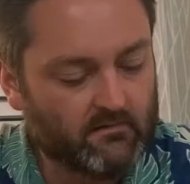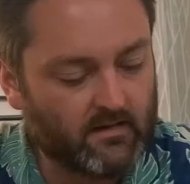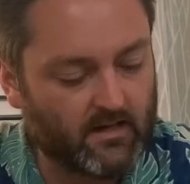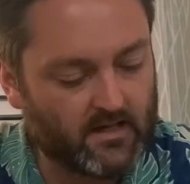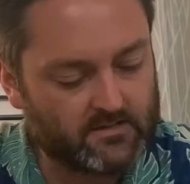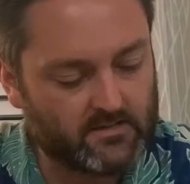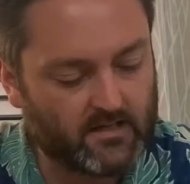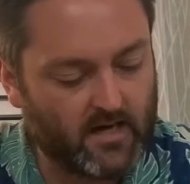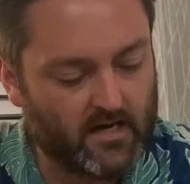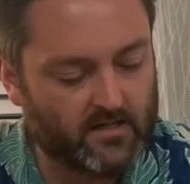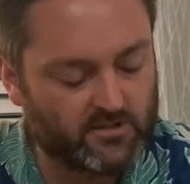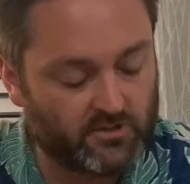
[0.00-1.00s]
that
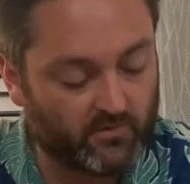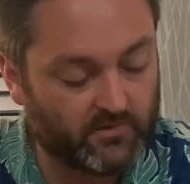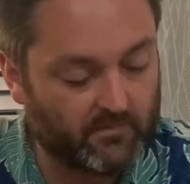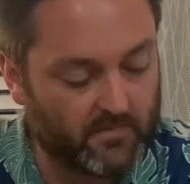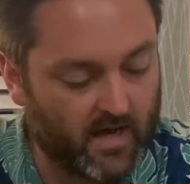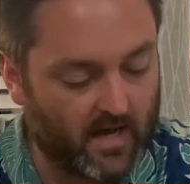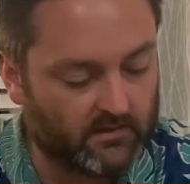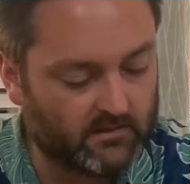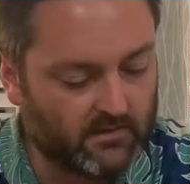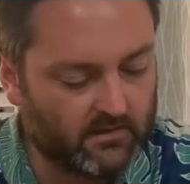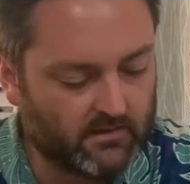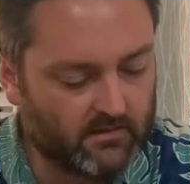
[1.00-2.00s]
Hezekiah showed them not.